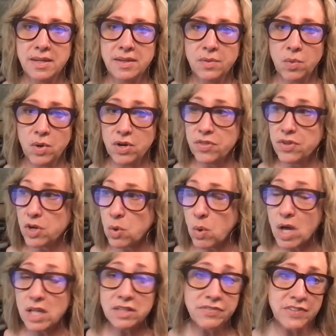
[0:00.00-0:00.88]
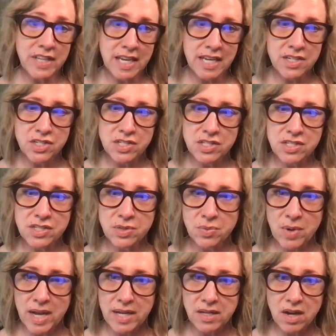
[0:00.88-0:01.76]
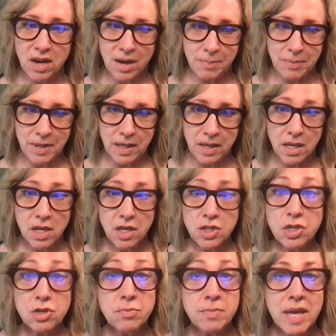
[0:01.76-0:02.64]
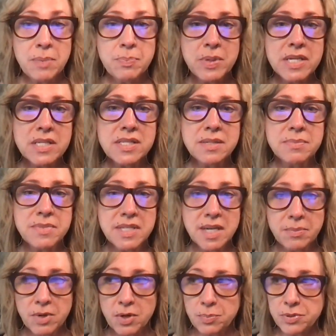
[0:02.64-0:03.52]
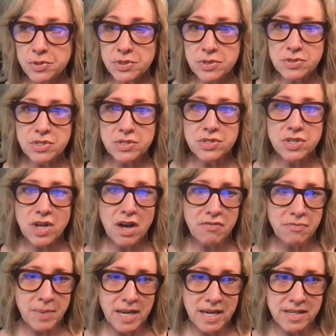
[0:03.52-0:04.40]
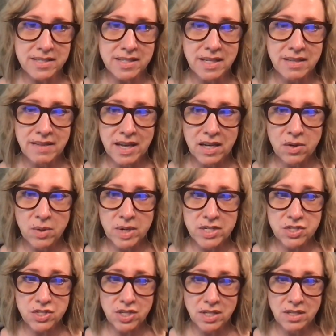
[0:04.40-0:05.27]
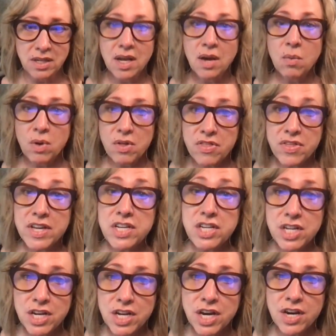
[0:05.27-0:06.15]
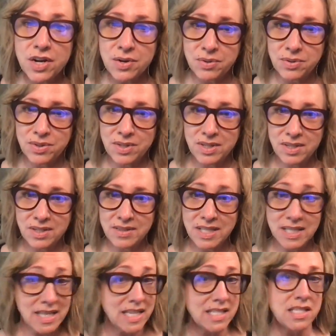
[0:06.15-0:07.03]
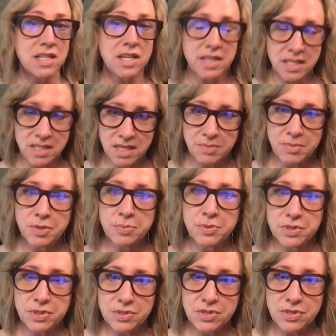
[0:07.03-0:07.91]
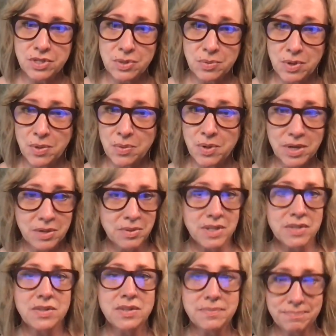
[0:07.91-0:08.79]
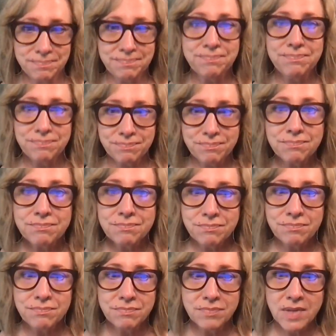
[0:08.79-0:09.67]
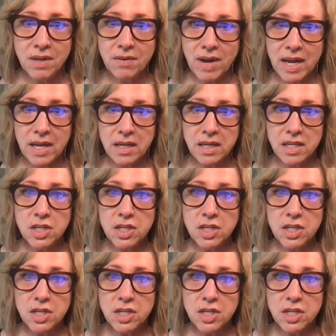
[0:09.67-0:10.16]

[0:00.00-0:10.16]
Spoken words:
What are their qualifications to write copy? You may piss some demo producers off by asking that question. Well, then you know that that's not the demo producer you want to work with, right?